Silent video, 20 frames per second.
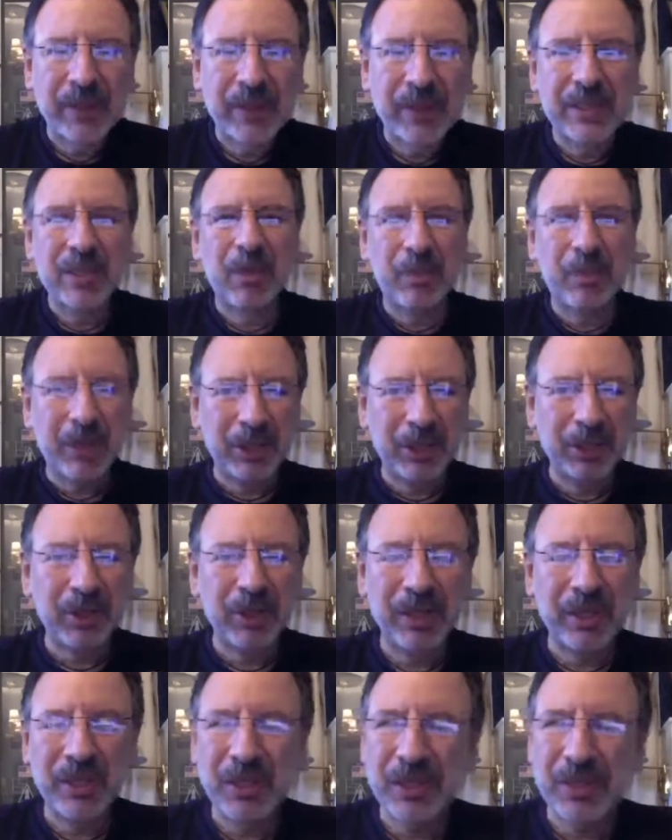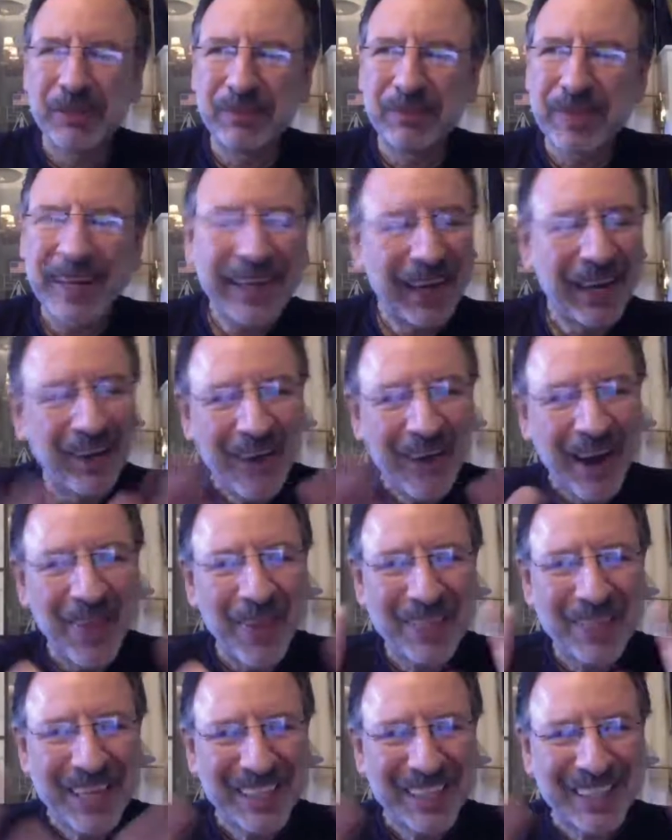So picture this, and again, a lot of
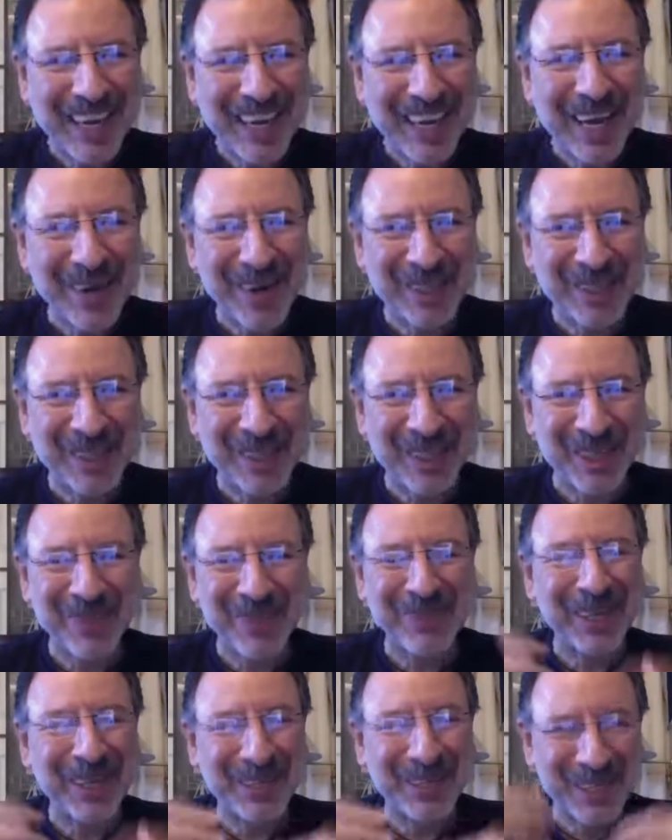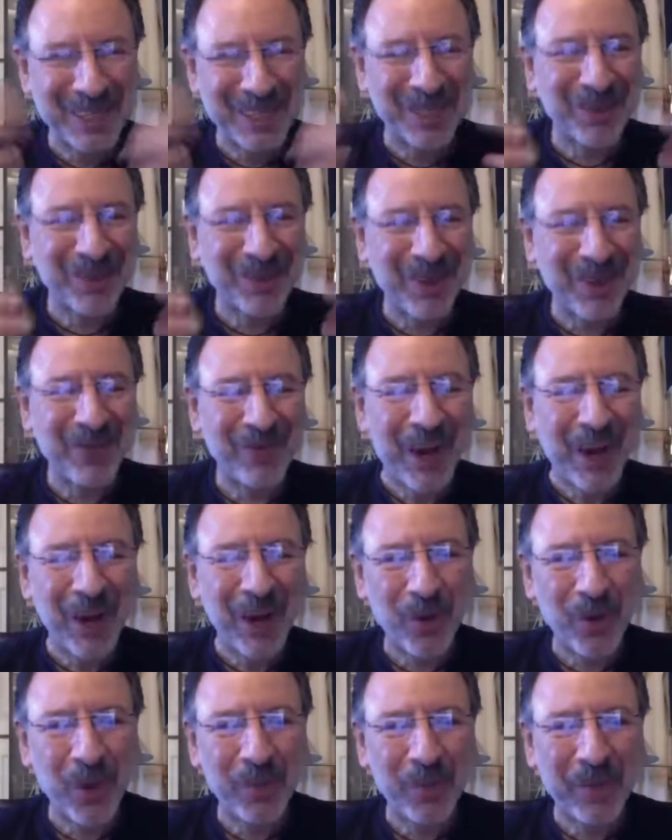this sounds like heresy, but just
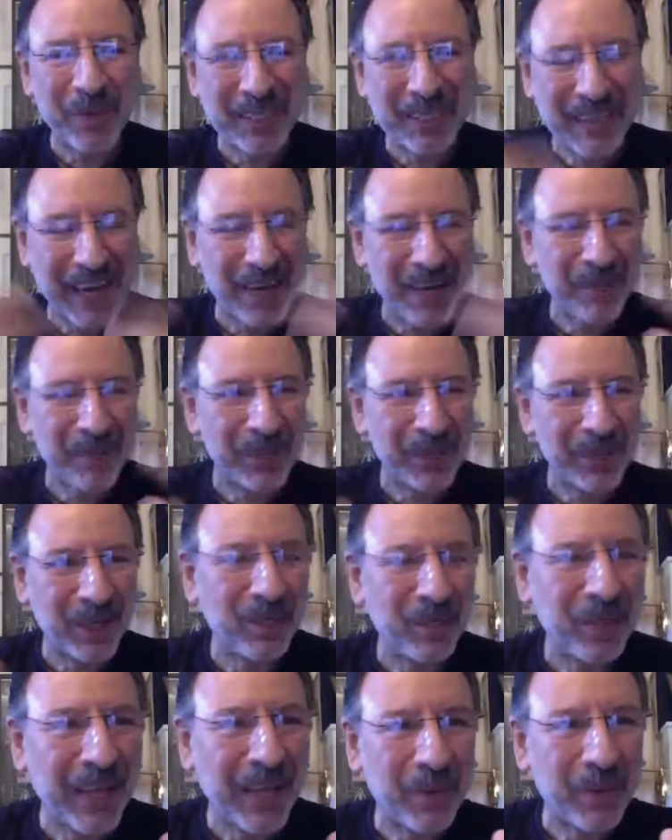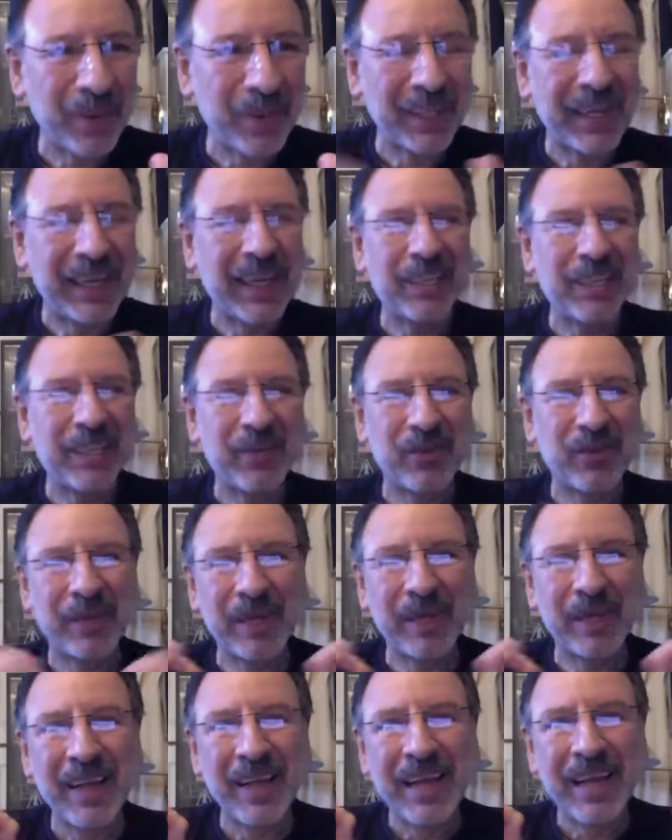follow with me, just kind of play with the idea for a
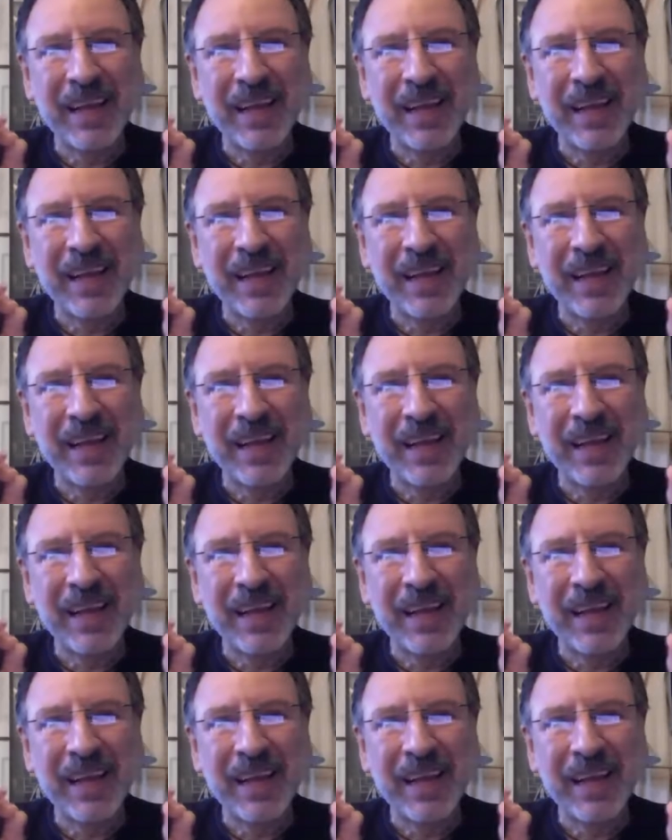minute.